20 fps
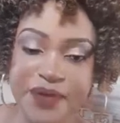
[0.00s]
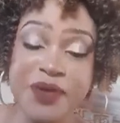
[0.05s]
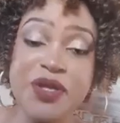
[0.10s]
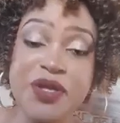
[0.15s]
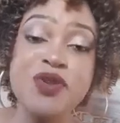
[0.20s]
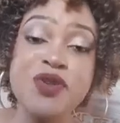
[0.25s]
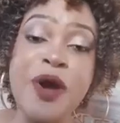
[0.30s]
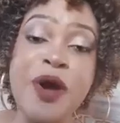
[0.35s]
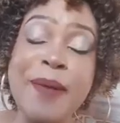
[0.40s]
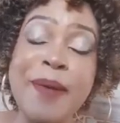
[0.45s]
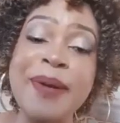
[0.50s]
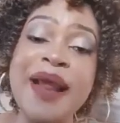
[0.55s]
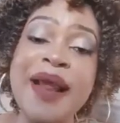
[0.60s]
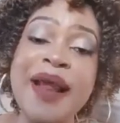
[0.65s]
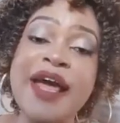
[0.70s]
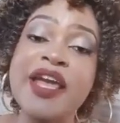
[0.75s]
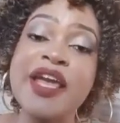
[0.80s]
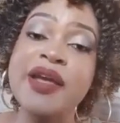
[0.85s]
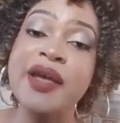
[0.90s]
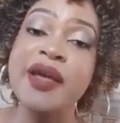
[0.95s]
Then you
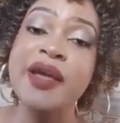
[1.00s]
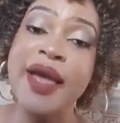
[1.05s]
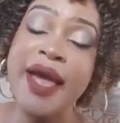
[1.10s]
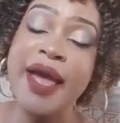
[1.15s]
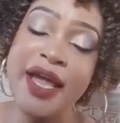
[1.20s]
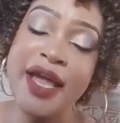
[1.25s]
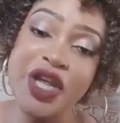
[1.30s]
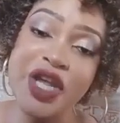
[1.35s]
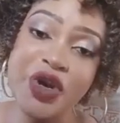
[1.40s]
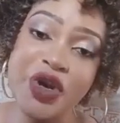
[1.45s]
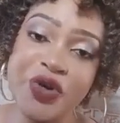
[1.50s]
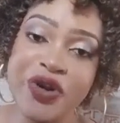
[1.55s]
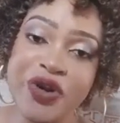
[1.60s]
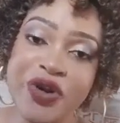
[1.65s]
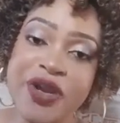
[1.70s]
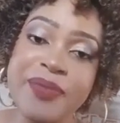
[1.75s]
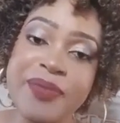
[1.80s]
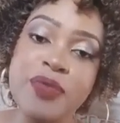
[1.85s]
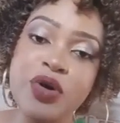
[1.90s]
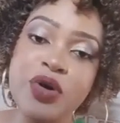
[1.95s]
apply any
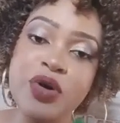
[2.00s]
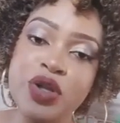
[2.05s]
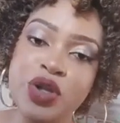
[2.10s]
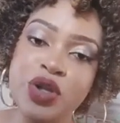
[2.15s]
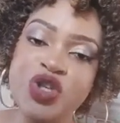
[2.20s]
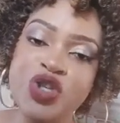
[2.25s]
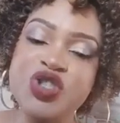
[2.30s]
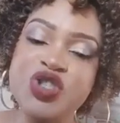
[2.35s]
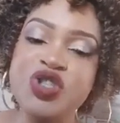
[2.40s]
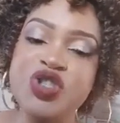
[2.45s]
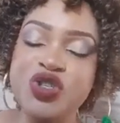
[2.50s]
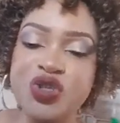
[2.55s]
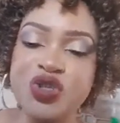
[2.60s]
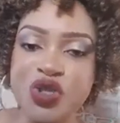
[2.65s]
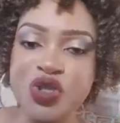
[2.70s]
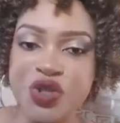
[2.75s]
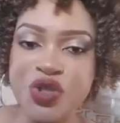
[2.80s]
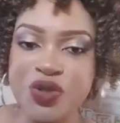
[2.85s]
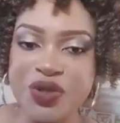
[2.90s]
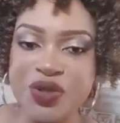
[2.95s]
cream or lotion you're
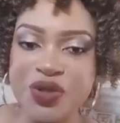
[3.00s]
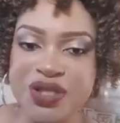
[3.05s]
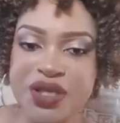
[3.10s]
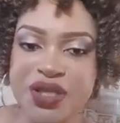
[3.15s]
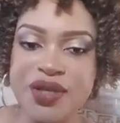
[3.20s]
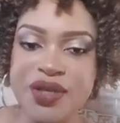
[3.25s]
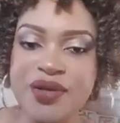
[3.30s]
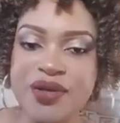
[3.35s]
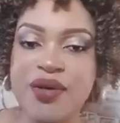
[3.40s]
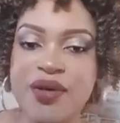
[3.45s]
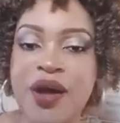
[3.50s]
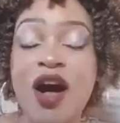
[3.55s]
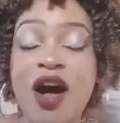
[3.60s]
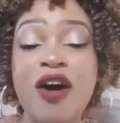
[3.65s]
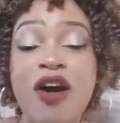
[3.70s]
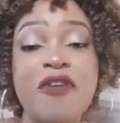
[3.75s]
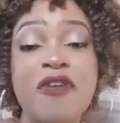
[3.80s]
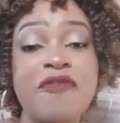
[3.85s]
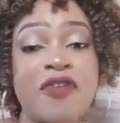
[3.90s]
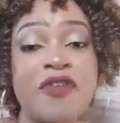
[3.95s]
using. Aloe
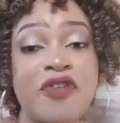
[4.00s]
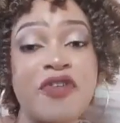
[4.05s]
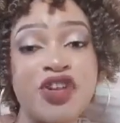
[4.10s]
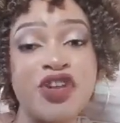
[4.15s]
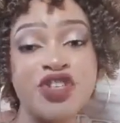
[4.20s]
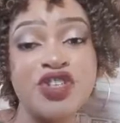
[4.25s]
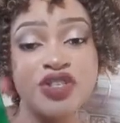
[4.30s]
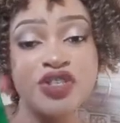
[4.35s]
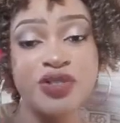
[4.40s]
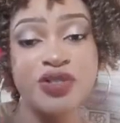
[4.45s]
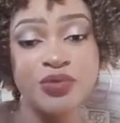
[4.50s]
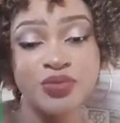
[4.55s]
vera gel.